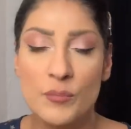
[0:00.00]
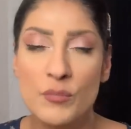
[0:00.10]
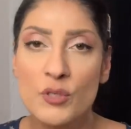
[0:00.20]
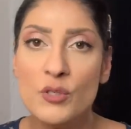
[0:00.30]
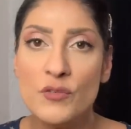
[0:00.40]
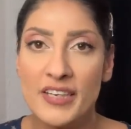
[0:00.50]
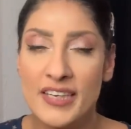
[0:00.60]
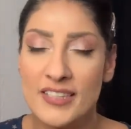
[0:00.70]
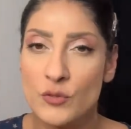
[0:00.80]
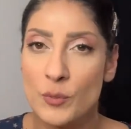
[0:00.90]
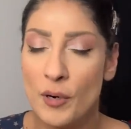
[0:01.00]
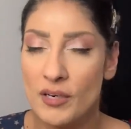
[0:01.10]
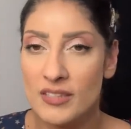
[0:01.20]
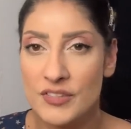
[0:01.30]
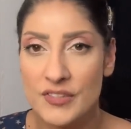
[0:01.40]
moving into a
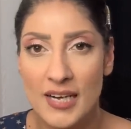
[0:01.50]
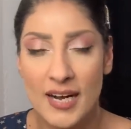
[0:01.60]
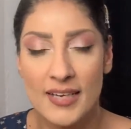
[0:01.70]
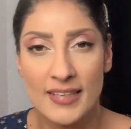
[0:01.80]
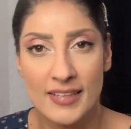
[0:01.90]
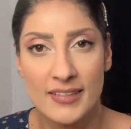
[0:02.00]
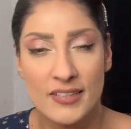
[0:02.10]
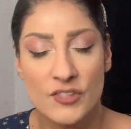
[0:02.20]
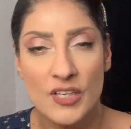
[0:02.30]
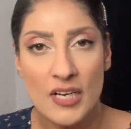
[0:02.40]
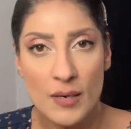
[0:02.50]
part of the sky that is